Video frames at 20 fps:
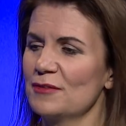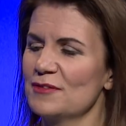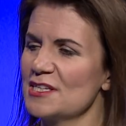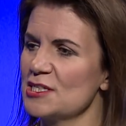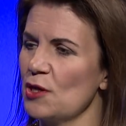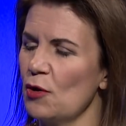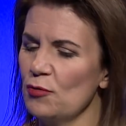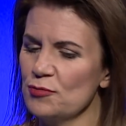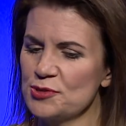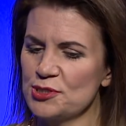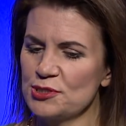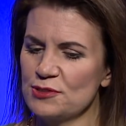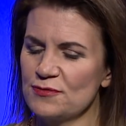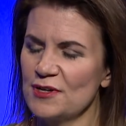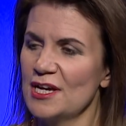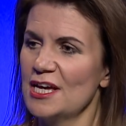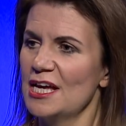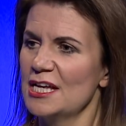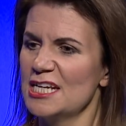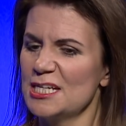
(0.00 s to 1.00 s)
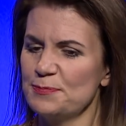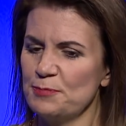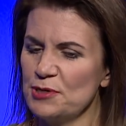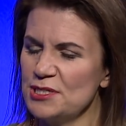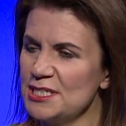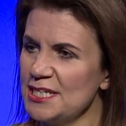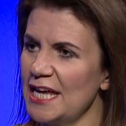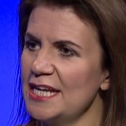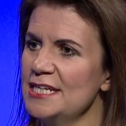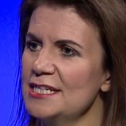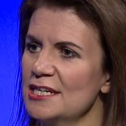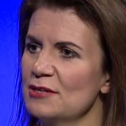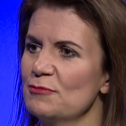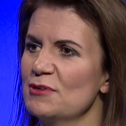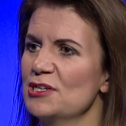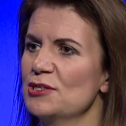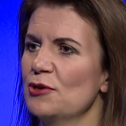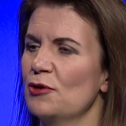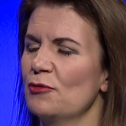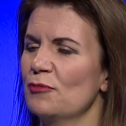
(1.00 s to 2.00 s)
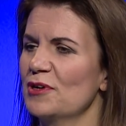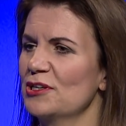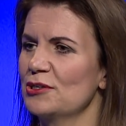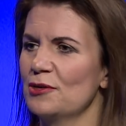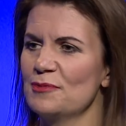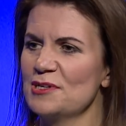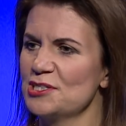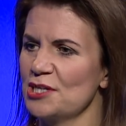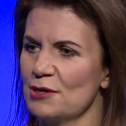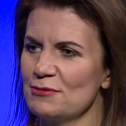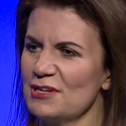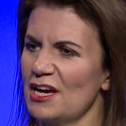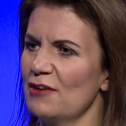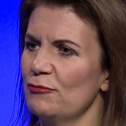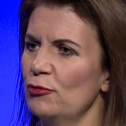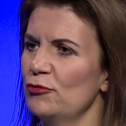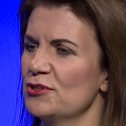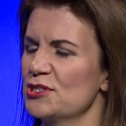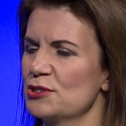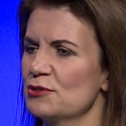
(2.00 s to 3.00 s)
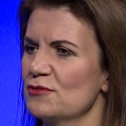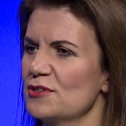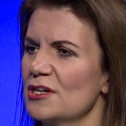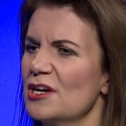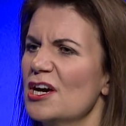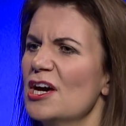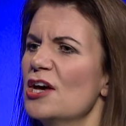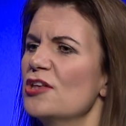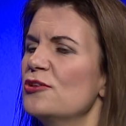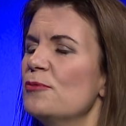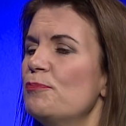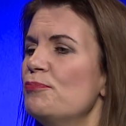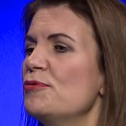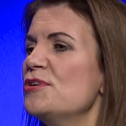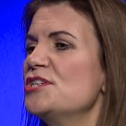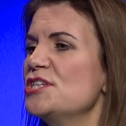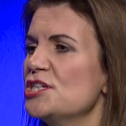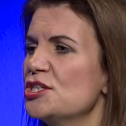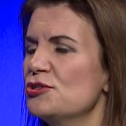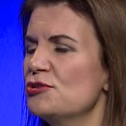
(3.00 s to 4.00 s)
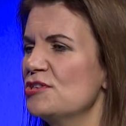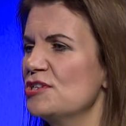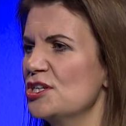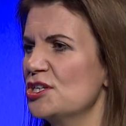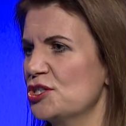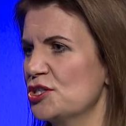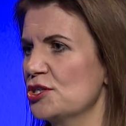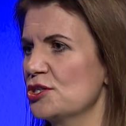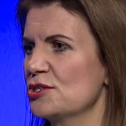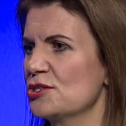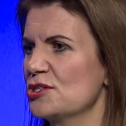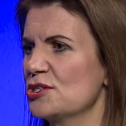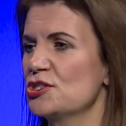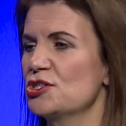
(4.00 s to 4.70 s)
this whole sort of this pretending we don't have all the sort of the British traditions, the